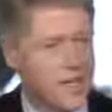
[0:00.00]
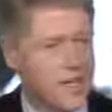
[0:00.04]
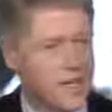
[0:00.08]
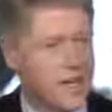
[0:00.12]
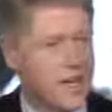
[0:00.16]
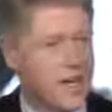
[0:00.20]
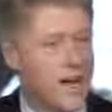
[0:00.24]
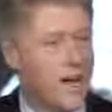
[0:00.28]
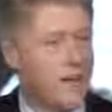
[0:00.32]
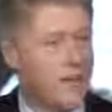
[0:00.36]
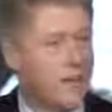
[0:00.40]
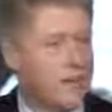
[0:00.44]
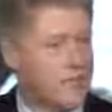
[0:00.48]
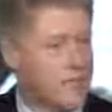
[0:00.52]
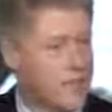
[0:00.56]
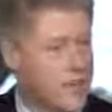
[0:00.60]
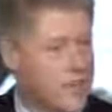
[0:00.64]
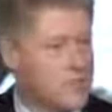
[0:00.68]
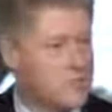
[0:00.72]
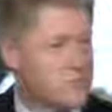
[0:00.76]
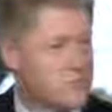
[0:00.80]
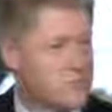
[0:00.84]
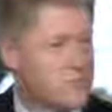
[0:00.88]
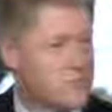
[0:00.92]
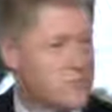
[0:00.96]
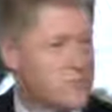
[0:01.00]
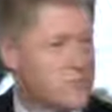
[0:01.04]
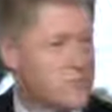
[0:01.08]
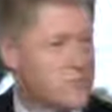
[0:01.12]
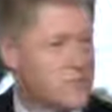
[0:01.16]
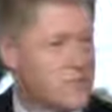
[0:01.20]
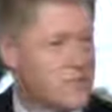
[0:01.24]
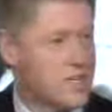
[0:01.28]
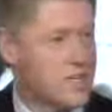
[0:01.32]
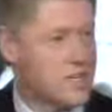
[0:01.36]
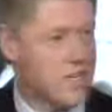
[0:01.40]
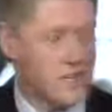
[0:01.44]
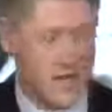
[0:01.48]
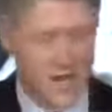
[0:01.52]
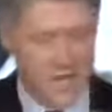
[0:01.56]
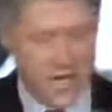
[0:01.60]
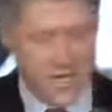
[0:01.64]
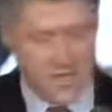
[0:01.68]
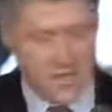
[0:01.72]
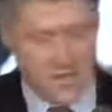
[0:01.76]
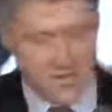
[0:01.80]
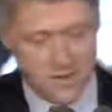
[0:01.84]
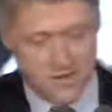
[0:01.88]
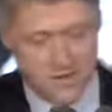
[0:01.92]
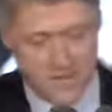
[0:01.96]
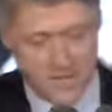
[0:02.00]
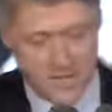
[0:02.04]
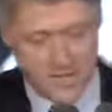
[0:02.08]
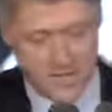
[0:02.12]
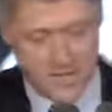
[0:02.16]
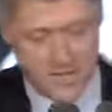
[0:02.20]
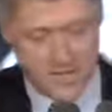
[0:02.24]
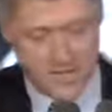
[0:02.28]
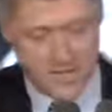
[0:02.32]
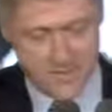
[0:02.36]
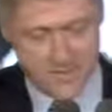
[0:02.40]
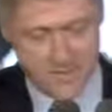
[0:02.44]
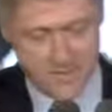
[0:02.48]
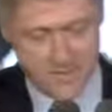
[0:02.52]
in our investments in national defense.